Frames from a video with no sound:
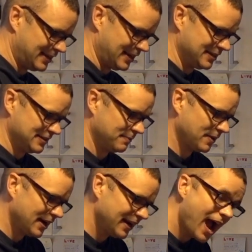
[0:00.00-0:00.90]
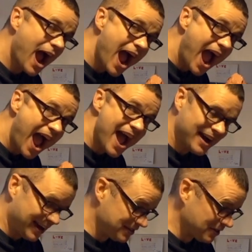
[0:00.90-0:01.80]
like it's some kind of
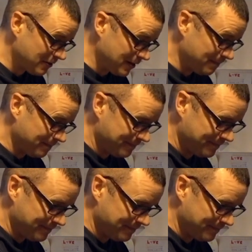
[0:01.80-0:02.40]
ice cream.